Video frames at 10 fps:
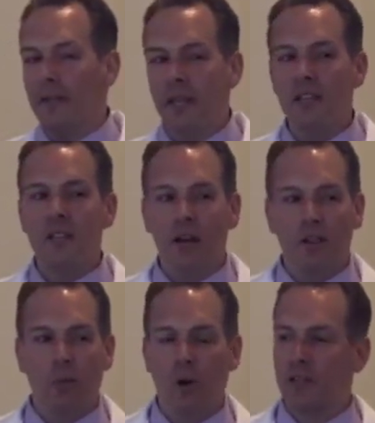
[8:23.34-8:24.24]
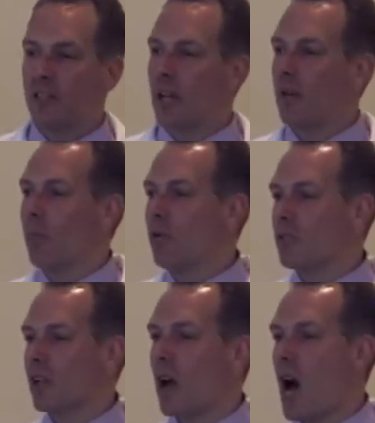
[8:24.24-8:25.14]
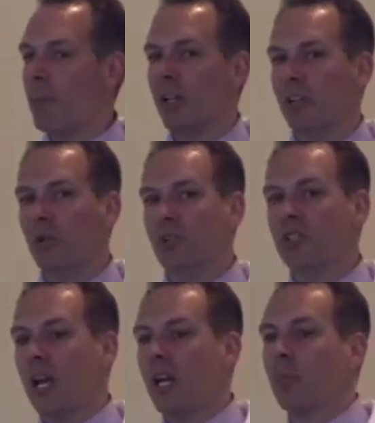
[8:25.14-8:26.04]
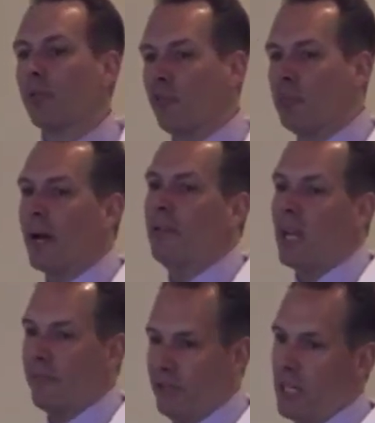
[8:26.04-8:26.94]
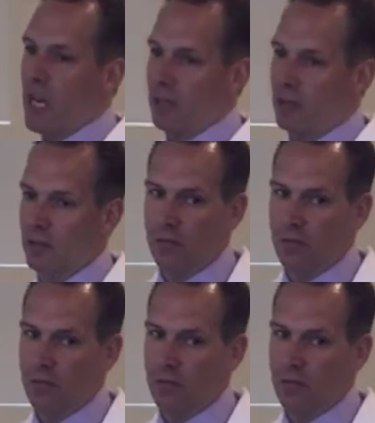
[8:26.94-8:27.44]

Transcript: These are the ones that are most commonly used and approved by the FDA.